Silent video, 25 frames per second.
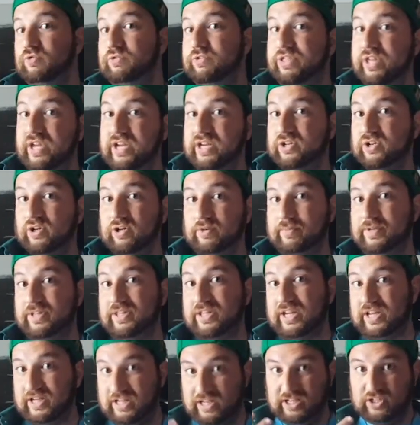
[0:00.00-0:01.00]
they told me
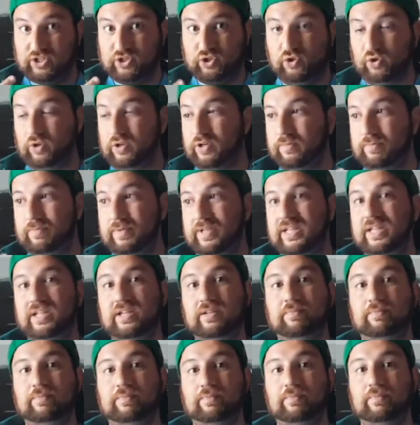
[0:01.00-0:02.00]
that it's going to
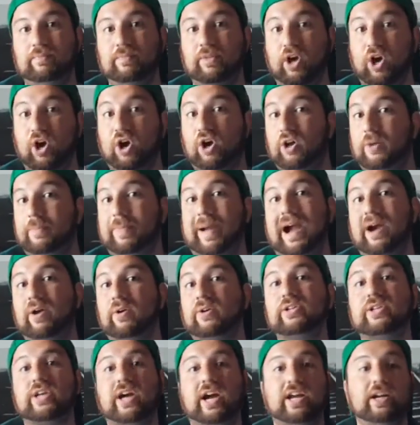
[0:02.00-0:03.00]
be all Power
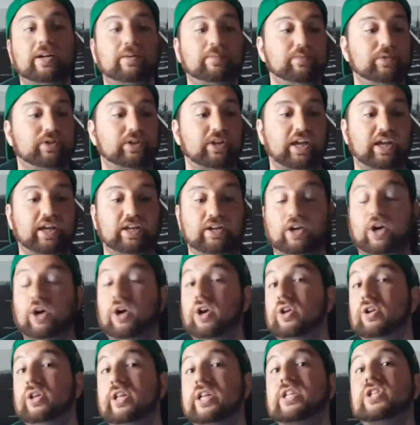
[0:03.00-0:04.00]
Ranger items and
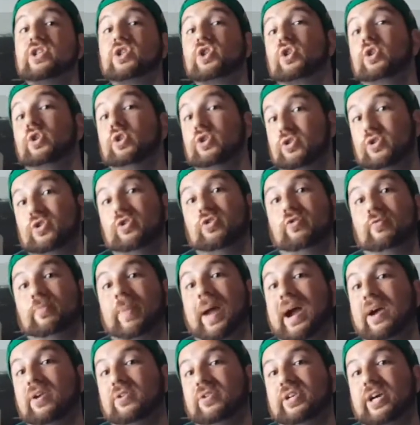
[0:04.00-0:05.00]
all exclusive
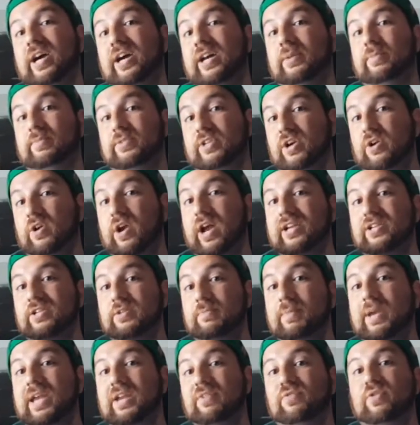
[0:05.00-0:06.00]
Power Ranger items that are actually
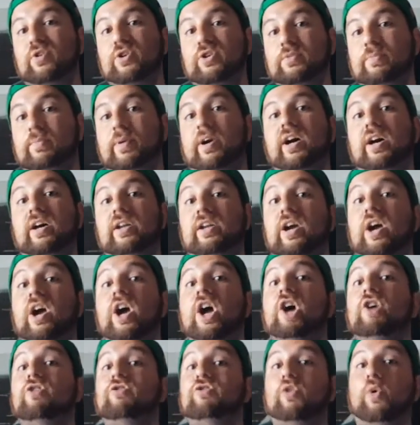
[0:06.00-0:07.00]
made for Spawn
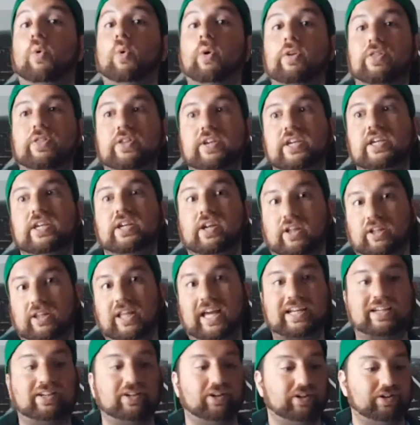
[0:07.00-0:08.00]
for the
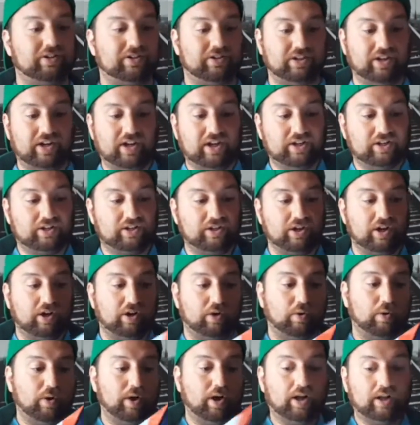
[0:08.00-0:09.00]
collectors.
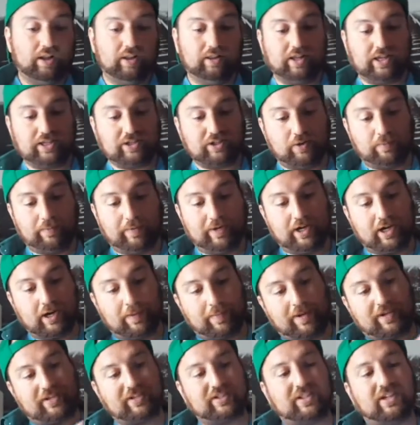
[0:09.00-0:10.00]
So, let's open it
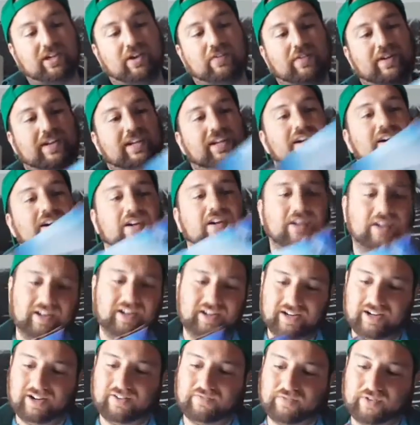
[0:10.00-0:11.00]
up. I see over here,
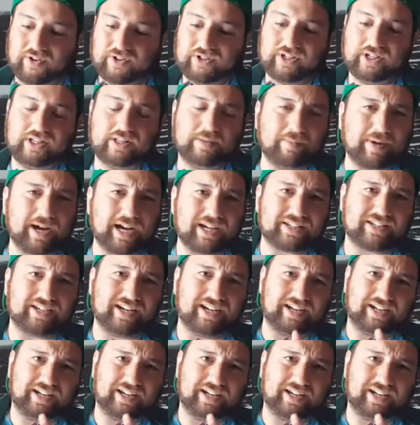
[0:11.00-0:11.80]
unfortunately, the box